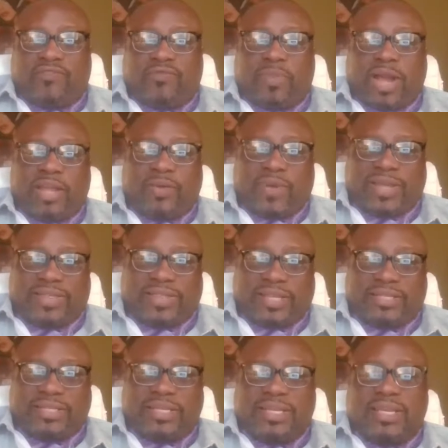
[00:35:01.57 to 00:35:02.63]
of
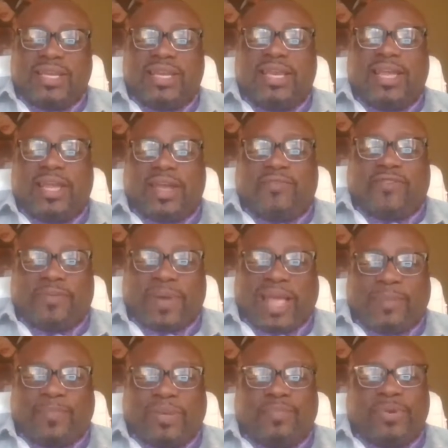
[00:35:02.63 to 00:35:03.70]
bioethics for
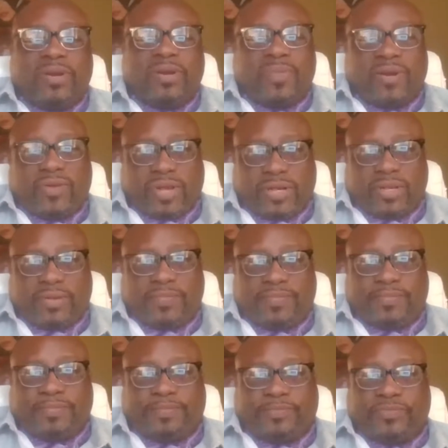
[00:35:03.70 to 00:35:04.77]
Black people in America.
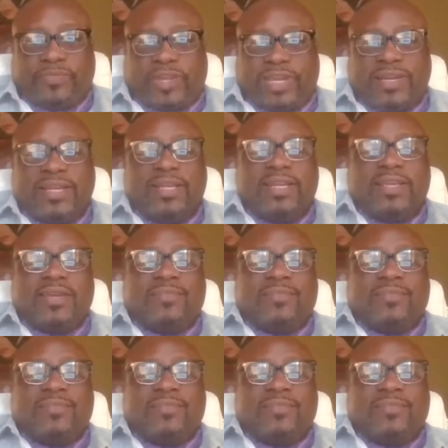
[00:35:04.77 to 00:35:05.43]
Right?